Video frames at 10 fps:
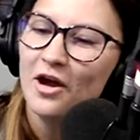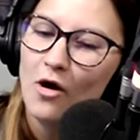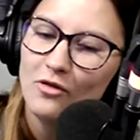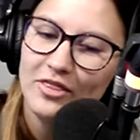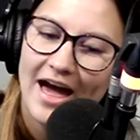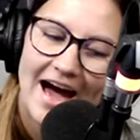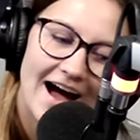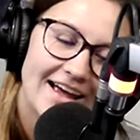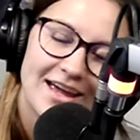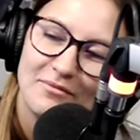known that.
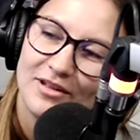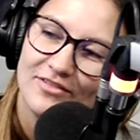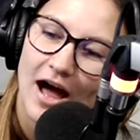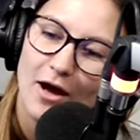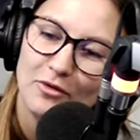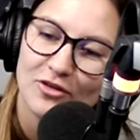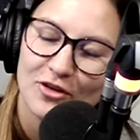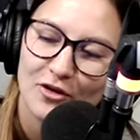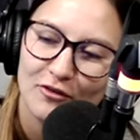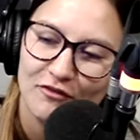I can't believe I was
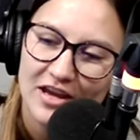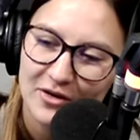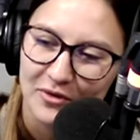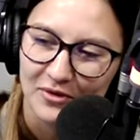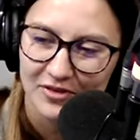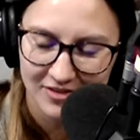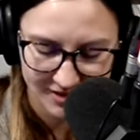so confused. You were.